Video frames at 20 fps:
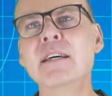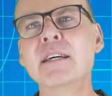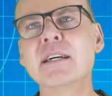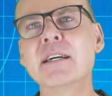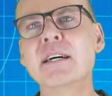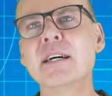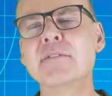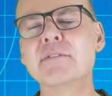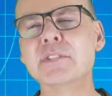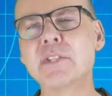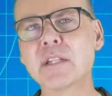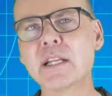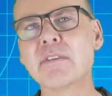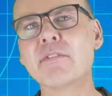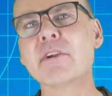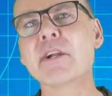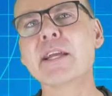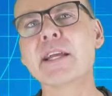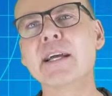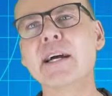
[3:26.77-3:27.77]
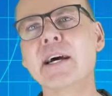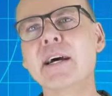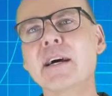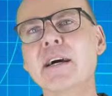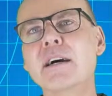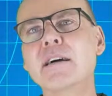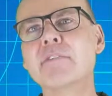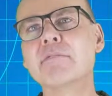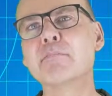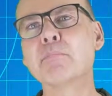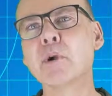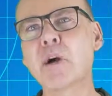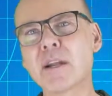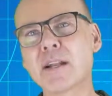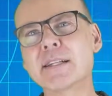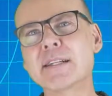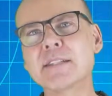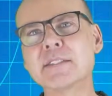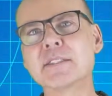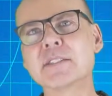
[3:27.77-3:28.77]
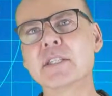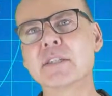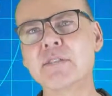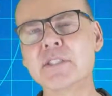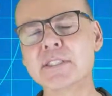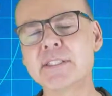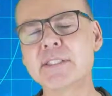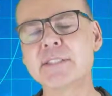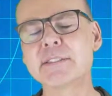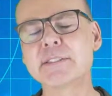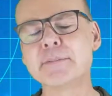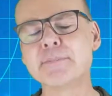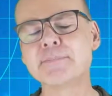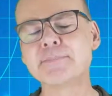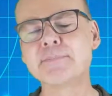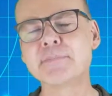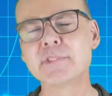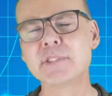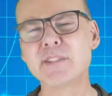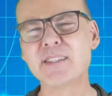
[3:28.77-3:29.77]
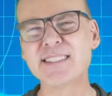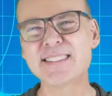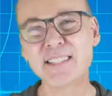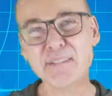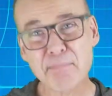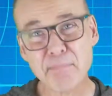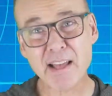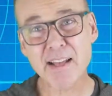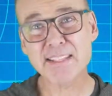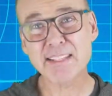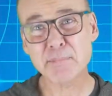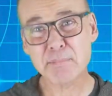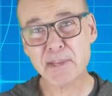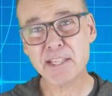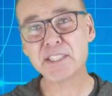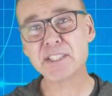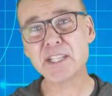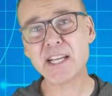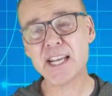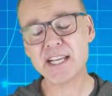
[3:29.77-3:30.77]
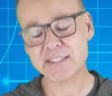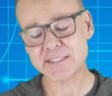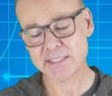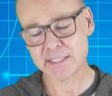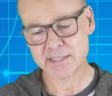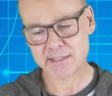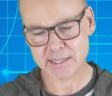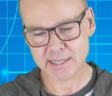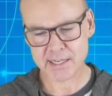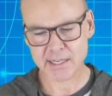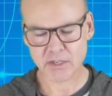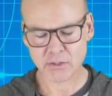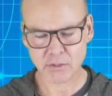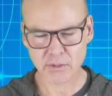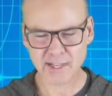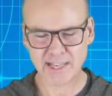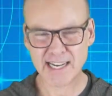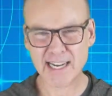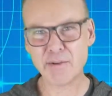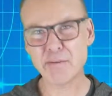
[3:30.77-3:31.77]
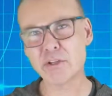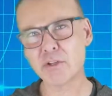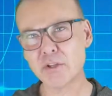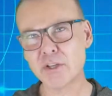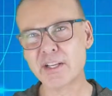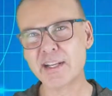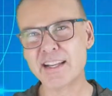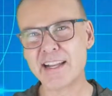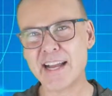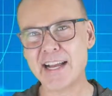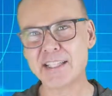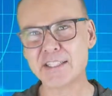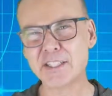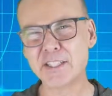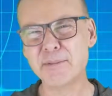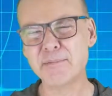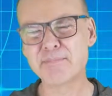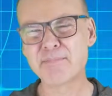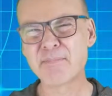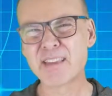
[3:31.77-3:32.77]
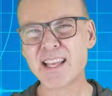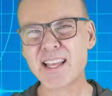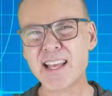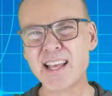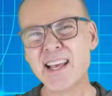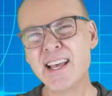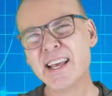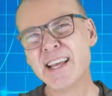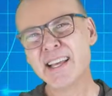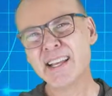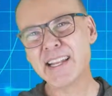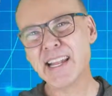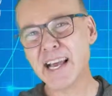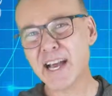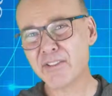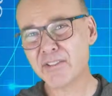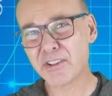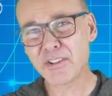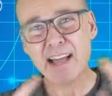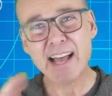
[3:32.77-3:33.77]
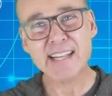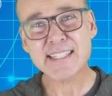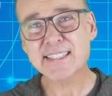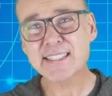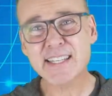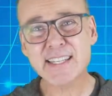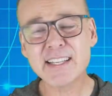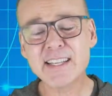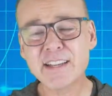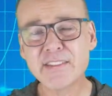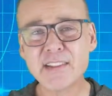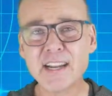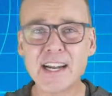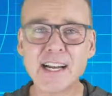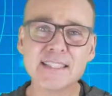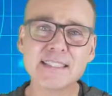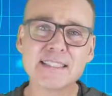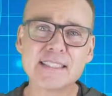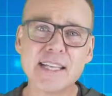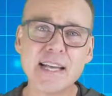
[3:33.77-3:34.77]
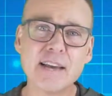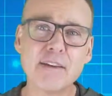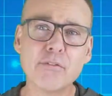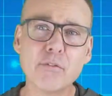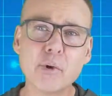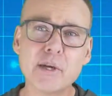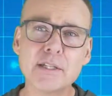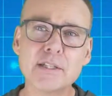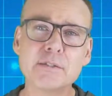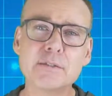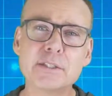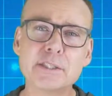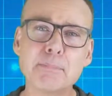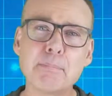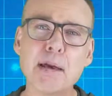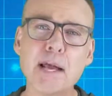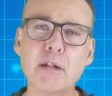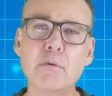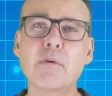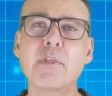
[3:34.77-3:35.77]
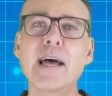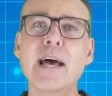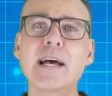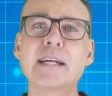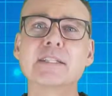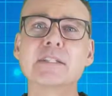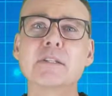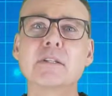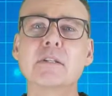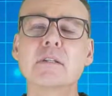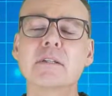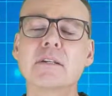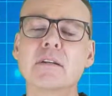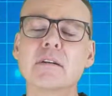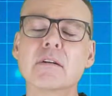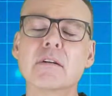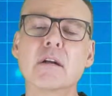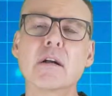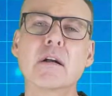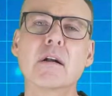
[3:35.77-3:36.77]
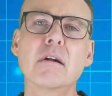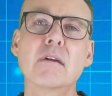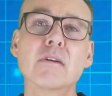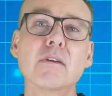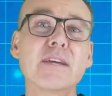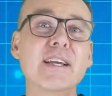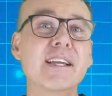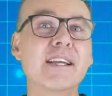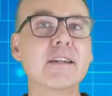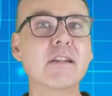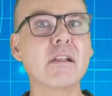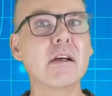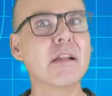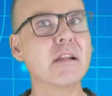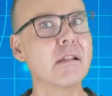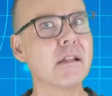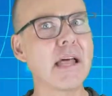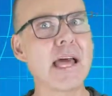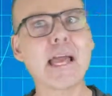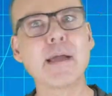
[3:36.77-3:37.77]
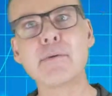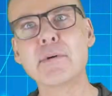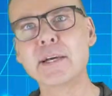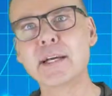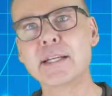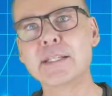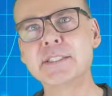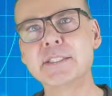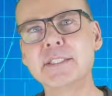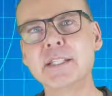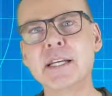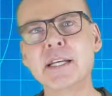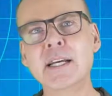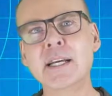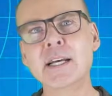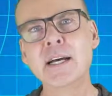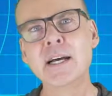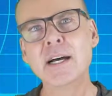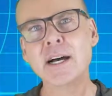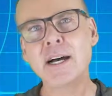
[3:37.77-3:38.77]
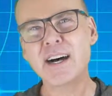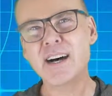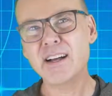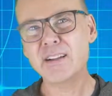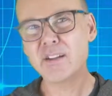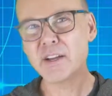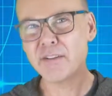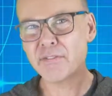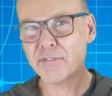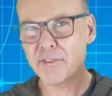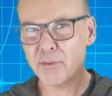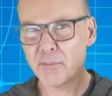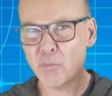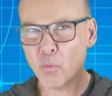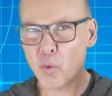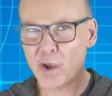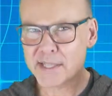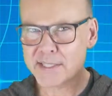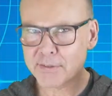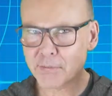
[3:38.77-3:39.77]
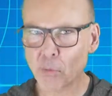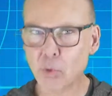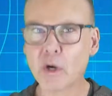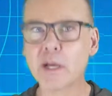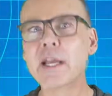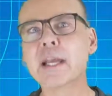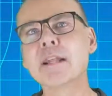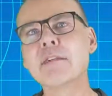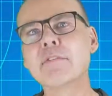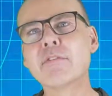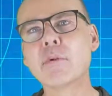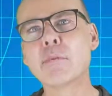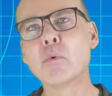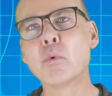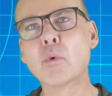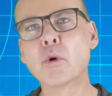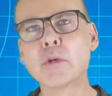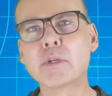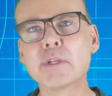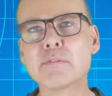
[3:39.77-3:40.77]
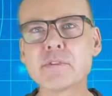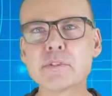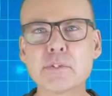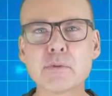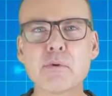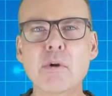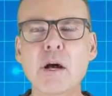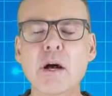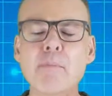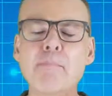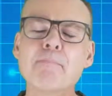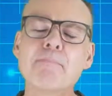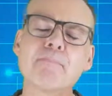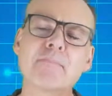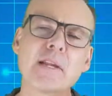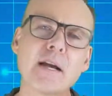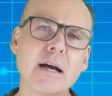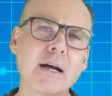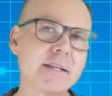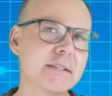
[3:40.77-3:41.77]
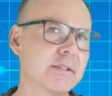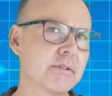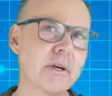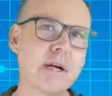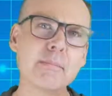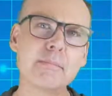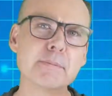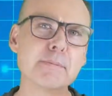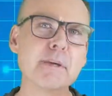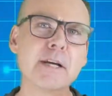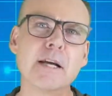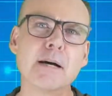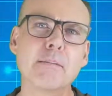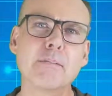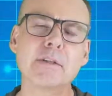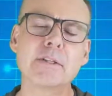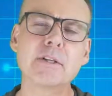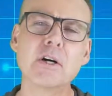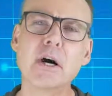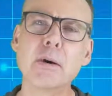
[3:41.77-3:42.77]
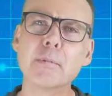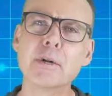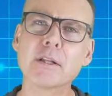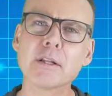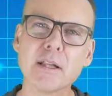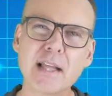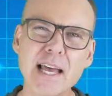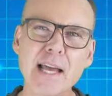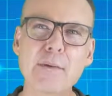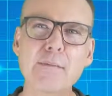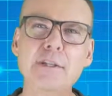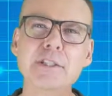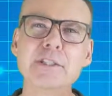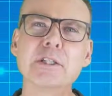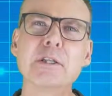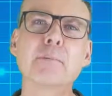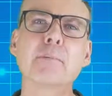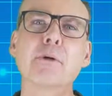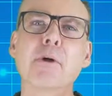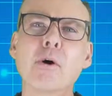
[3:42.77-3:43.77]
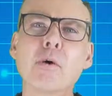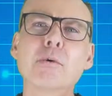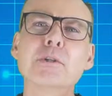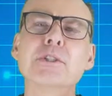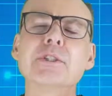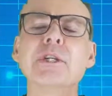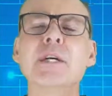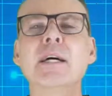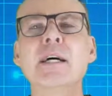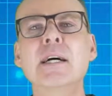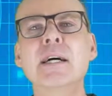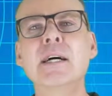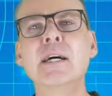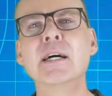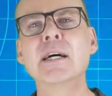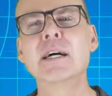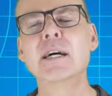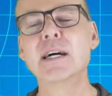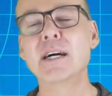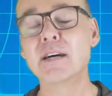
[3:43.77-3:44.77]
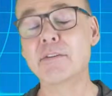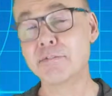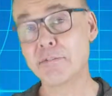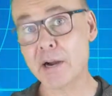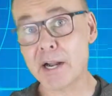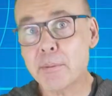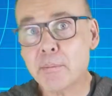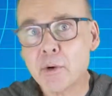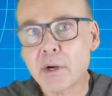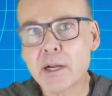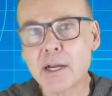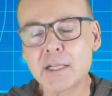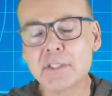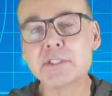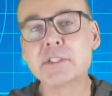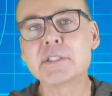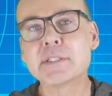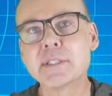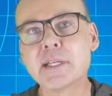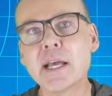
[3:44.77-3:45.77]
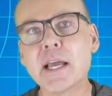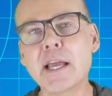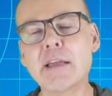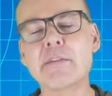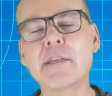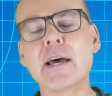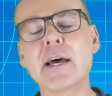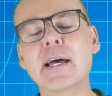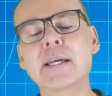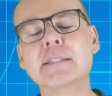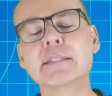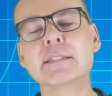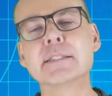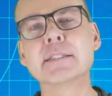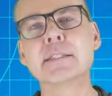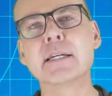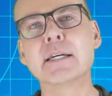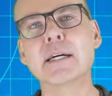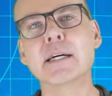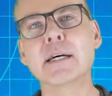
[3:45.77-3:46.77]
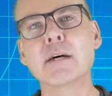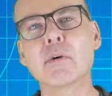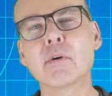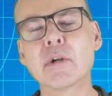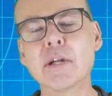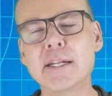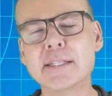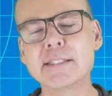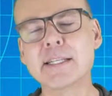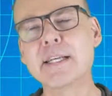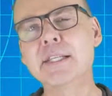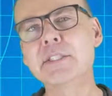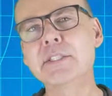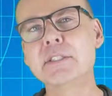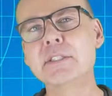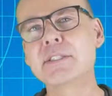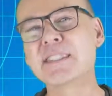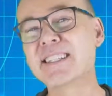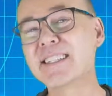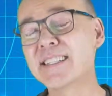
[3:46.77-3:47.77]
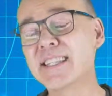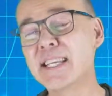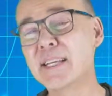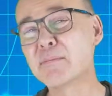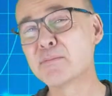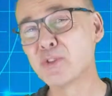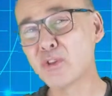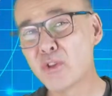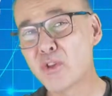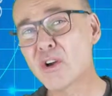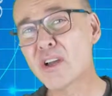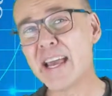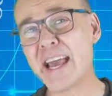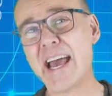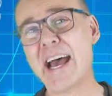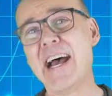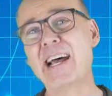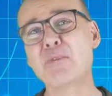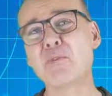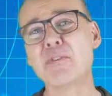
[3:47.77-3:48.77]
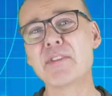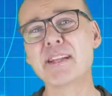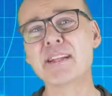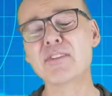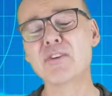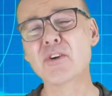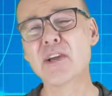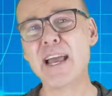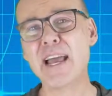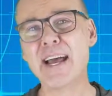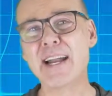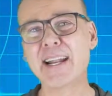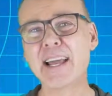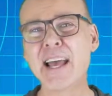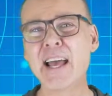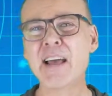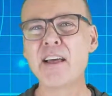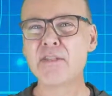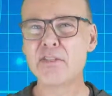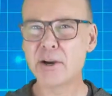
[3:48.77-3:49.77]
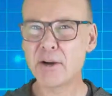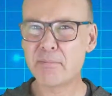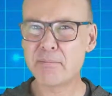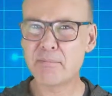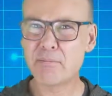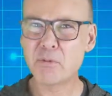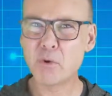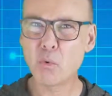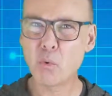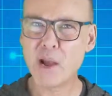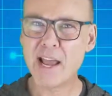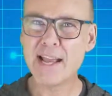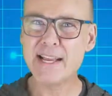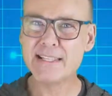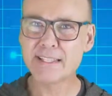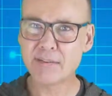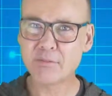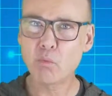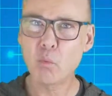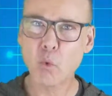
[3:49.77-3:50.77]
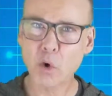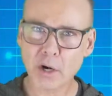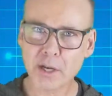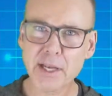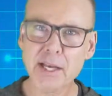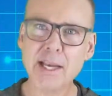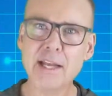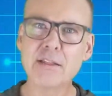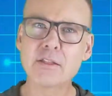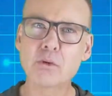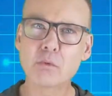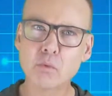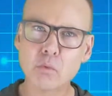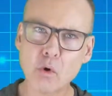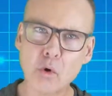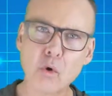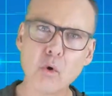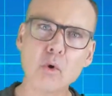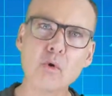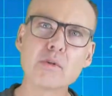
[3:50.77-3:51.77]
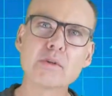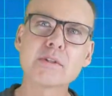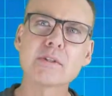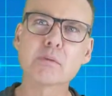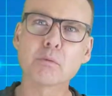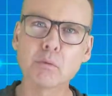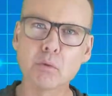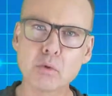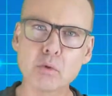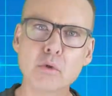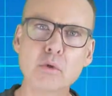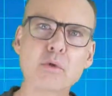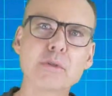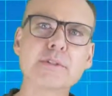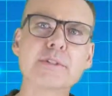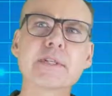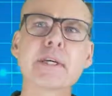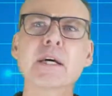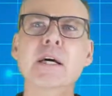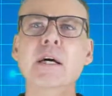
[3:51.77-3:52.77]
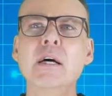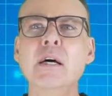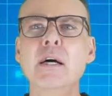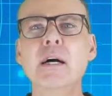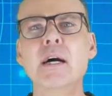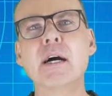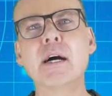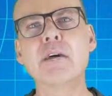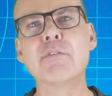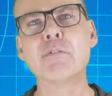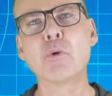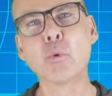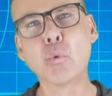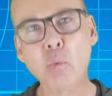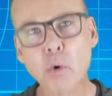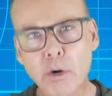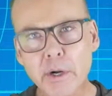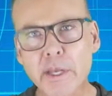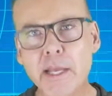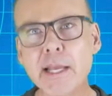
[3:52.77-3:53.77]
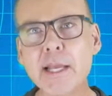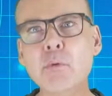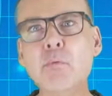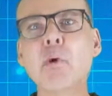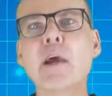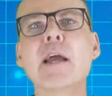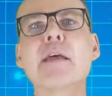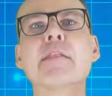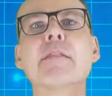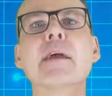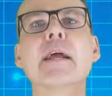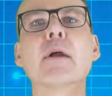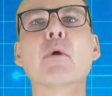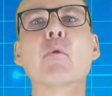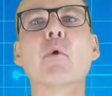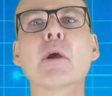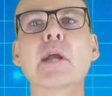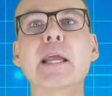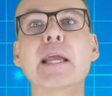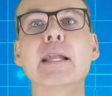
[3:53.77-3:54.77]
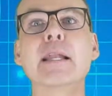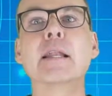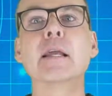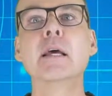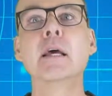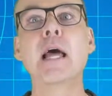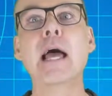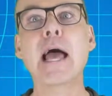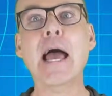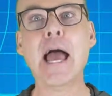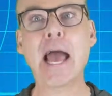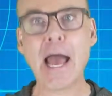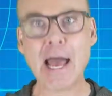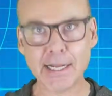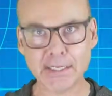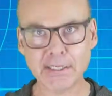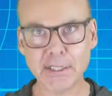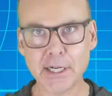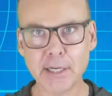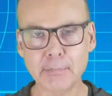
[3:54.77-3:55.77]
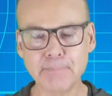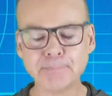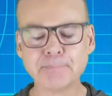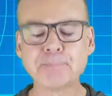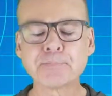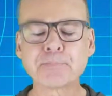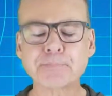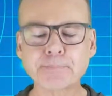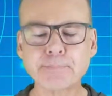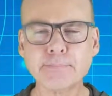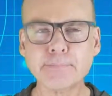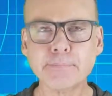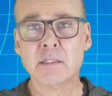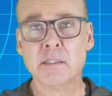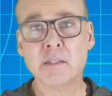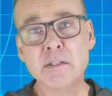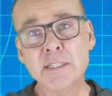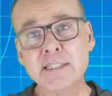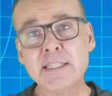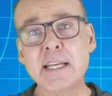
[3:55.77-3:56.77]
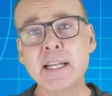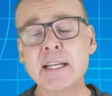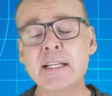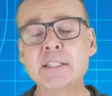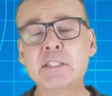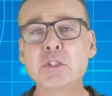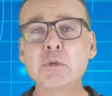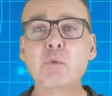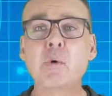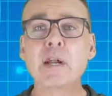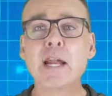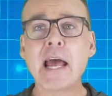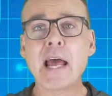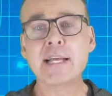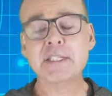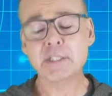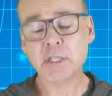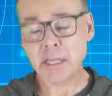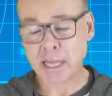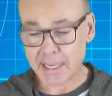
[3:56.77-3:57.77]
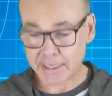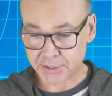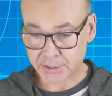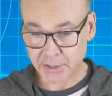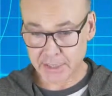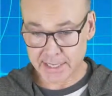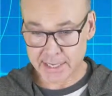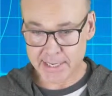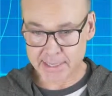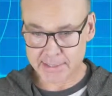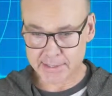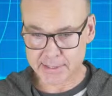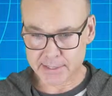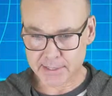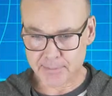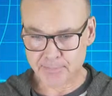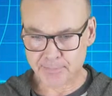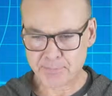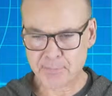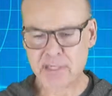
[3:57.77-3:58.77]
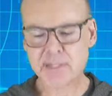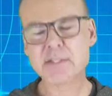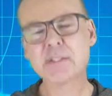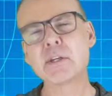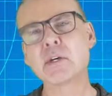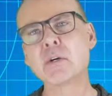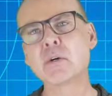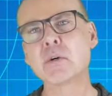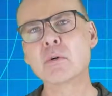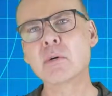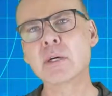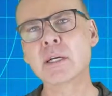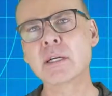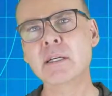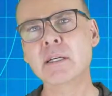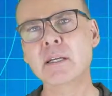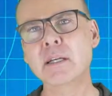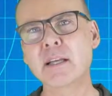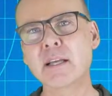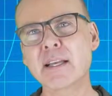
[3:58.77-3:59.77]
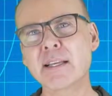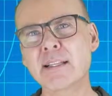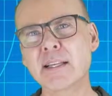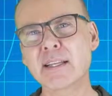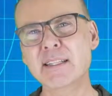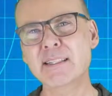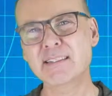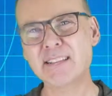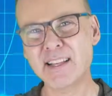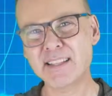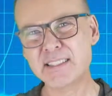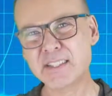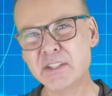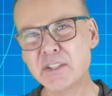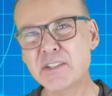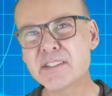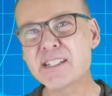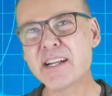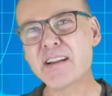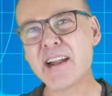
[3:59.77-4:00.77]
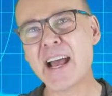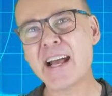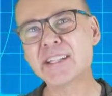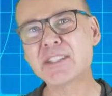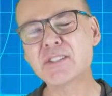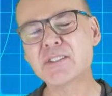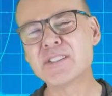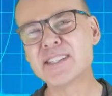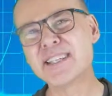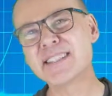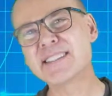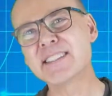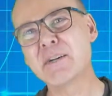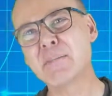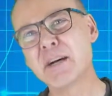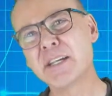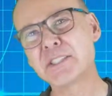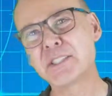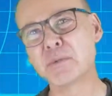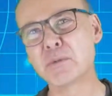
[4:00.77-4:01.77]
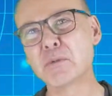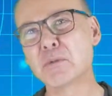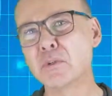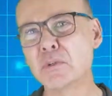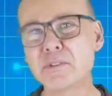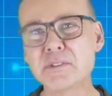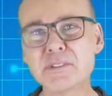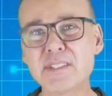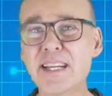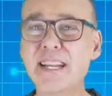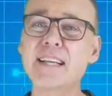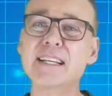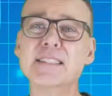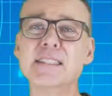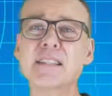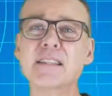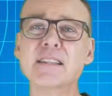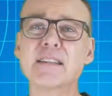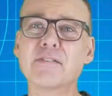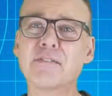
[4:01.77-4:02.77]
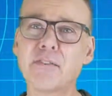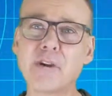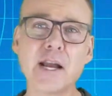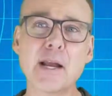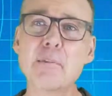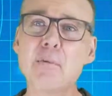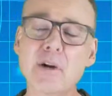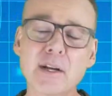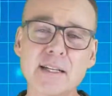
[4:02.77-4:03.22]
of delivery of product and services. So that's a big change that you're looking at when you're looking at Agile. Now, the last thing that I'd say of what to expect with Agile are looking at a lot of language, a lot of the ways of working from the world of Scrum. Scrum has become the dominant language and approach, framework, I should say, that organizations and teams look at when they look at the ways of working, the roles, the rules for working when they're working Agile. Now let's get into what Agile actually is. So, as it turns out, Agile isn't a bunch of rules. It isn't the framework.